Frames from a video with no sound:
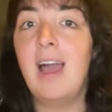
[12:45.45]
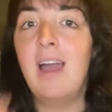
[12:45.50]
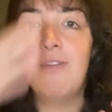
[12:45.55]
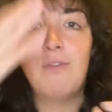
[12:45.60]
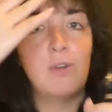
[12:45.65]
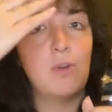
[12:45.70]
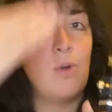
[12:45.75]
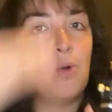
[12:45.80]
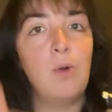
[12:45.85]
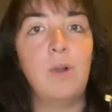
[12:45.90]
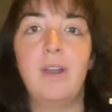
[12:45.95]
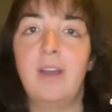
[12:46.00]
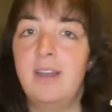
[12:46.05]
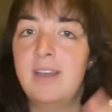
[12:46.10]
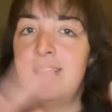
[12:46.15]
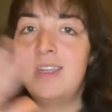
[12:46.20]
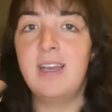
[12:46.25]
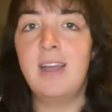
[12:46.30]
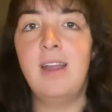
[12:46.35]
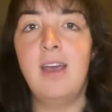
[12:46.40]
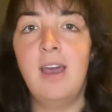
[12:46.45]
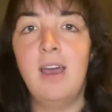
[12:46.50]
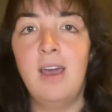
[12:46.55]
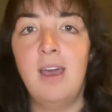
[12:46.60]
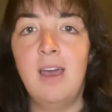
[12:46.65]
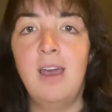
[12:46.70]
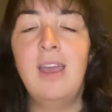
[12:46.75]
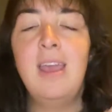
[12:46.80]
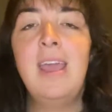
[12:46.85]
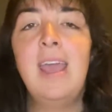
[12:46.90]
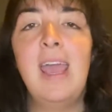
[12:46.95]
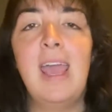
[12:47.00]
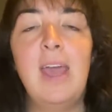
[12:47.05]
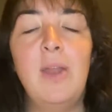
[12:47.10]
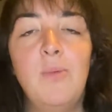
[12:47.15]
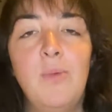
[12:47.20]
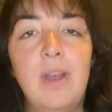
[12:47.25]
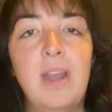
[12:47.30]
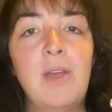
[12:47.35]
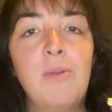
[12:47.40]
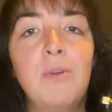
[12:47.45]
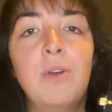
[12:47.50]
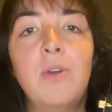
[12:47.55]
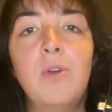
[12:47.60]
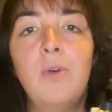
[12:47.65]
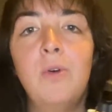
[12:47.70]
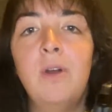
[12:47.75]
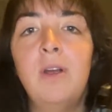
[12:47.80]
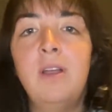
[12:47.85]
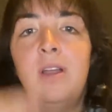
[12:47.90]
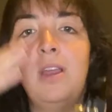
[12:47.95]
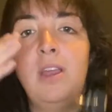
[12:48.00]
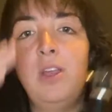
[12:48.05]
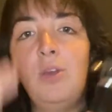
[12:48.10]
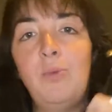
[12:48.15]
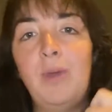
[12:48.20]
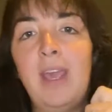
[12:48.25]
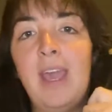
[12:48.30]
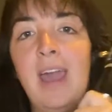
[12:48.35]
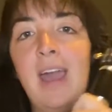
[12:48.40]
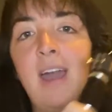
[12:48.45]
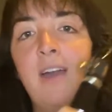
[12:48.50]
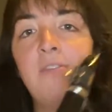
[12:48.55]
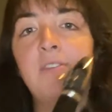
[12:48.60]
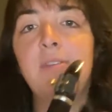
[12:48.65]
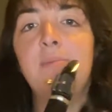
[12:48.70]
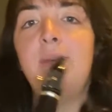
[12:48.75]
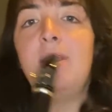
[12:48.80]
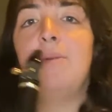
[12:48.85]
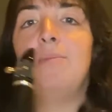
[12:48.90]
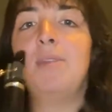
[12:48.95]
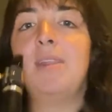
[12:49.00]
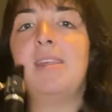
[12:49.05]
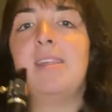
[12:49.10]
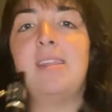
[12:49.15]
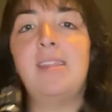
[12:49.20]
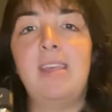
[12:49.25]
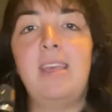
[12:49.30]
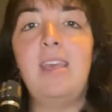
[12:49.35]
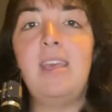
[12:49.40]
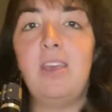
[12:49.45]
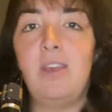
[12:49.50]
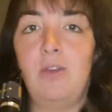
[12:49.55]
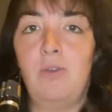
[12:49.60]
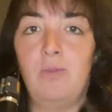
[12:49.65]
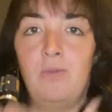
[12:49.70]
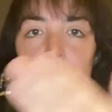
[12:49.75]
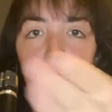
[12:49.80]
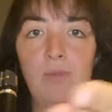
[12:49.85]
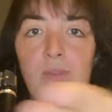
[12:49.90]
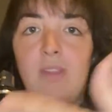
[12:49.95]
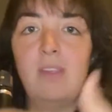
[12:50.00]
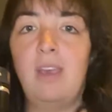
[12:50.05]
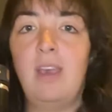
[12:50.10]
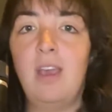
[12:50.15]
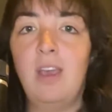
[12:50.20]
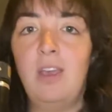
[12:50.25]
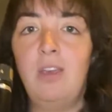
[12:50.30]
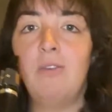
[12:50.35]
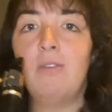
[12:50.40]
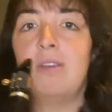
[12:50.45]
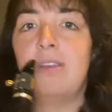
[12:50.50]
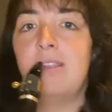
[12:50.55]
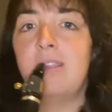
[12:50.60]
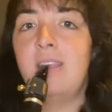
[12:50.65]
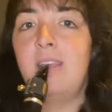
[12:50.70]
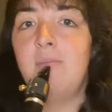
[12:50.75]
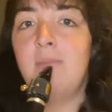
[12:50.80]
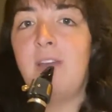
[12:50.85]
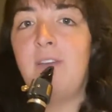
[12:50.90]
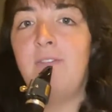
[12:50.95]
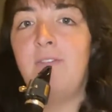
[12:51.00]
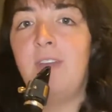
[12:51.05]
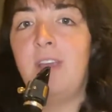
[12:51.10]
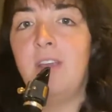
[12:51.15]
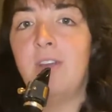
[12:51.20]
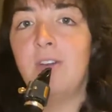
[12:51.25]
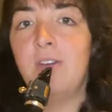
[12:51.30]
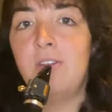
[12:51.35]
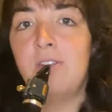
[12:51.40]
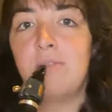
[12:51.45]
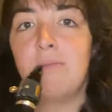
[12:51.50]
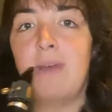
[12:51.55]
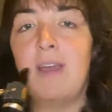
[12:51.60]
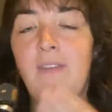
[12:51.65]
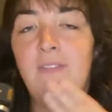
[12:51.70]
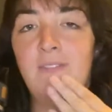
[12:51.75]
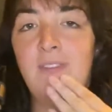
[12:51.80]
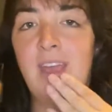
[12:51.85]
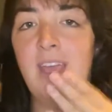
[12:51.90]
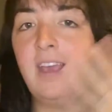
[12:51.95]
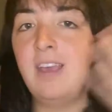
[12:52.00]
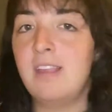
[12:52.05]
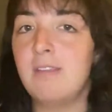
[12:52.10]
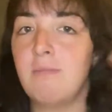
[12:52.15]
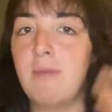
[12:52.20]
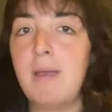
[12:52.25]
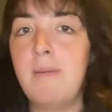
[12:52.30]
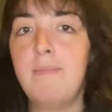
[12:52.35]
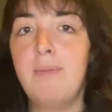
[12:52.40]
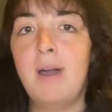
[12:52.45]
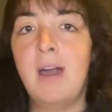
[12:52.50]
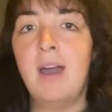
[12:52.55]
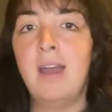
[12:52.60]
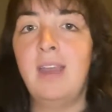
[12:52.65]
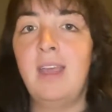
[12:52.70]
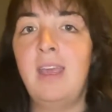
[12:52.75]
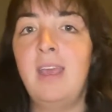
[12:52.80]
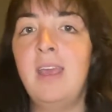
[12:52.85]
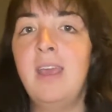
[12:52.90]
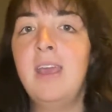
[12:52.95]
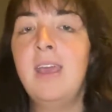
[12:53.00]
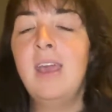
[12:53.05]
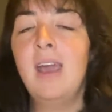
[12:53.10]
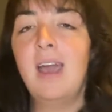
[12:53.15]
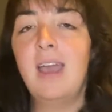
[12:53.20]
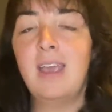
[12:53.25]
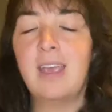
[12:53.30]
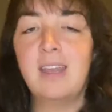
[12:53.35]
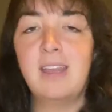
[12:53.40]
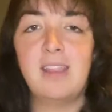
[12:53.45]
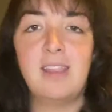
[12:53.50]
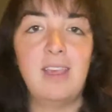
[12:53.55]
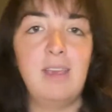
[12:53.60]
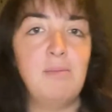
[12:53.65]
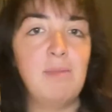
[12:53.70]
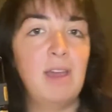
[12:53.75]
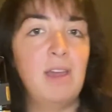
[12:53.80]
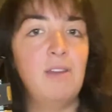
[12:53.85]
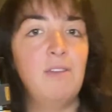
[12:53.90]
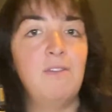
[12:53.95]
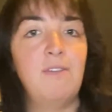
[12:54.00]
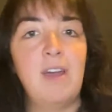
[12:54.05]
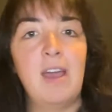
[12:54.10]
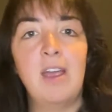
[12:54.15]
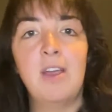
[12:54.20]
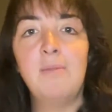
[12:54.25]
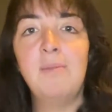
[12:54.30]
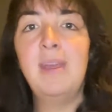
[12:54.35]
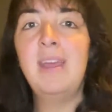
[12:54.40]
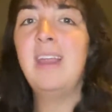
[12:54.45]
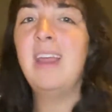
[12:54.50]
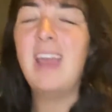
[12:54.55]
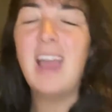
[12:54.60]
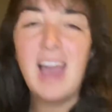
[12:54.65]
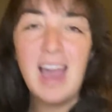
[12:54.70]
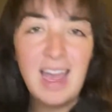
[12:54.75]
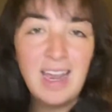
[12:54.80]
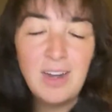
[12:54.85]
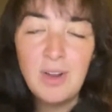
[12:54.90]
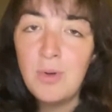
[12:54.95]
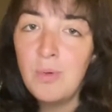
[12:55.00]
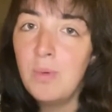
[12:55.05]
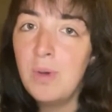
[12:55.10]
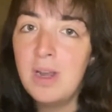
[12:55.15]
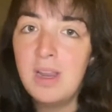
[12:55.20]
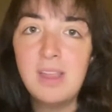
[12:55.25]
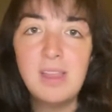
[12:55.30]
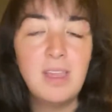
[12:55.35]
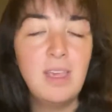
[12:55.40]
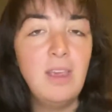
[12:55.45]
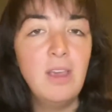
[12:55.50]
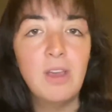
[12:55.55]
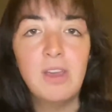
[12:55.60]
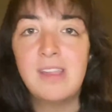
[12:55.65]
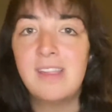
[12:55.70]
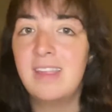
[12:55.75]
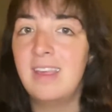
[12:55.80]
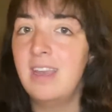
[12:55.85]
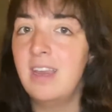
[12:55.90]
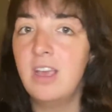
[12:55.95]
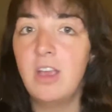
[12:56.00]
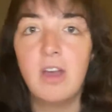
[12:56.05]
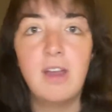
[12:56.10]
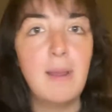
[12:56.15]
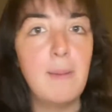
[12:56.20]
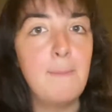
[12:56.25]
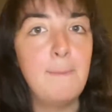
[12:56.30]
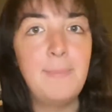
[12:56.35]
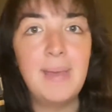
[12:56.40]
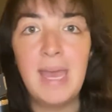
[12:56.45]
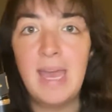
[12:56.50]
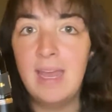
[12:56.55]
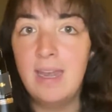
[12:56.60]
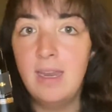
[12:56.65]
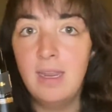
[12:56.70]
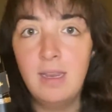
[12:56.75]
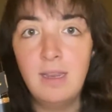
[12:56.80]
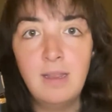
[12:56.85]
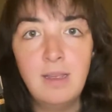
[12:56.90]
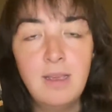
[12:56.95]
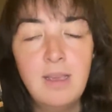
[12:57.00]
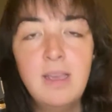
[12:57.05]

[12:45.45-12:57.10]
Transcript: I've recorded, ta-da! And when I record, we have to be able to see you. See how you can see my fingers, my face, my body. I can see my environment. I don't want to see y'all sitting on a bed.